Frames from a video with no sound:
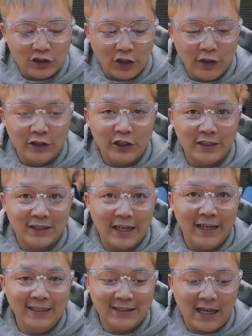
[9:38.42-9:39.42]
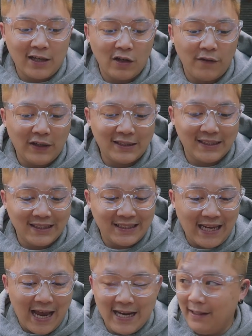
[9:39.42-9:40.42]
So he started off at
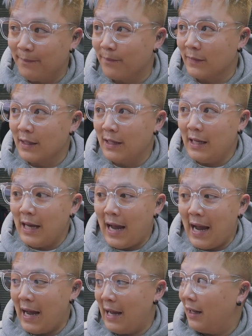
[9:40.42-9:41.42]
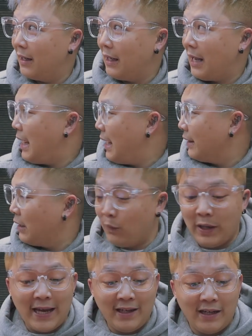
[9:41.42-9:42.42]
68, and
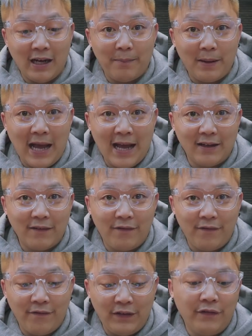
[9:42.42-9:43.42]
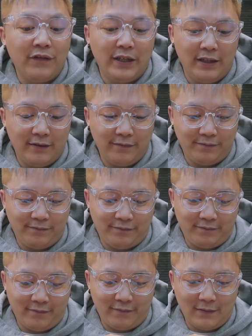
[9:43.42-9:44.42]
then we ended up at 50.
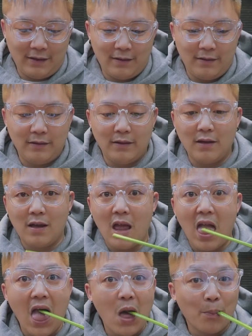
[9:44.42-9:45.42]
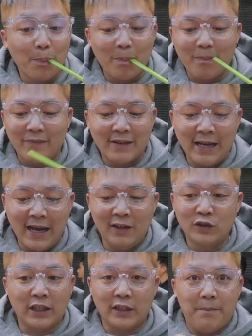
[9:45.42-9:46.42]
And he accepted it way too fast though. Yeah,
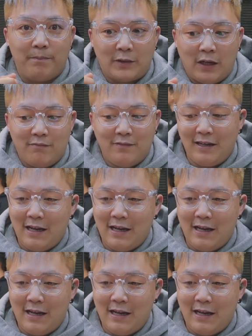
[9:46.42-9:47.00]
he was like, yep, done.